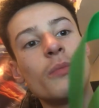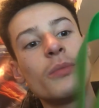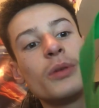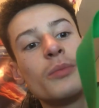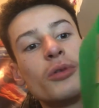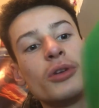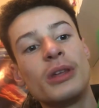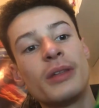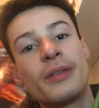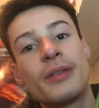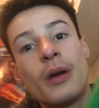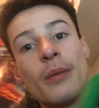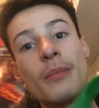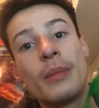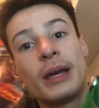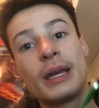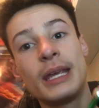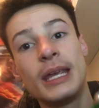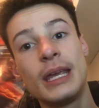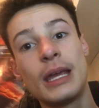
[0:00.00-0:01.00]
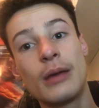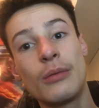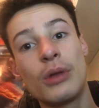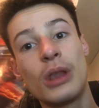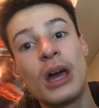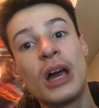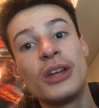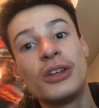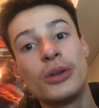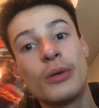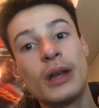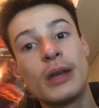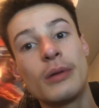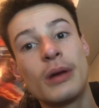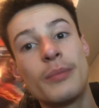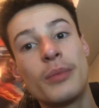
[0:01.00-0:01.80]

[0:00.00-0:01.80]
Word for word: you put your thumb like here, well I do anyway,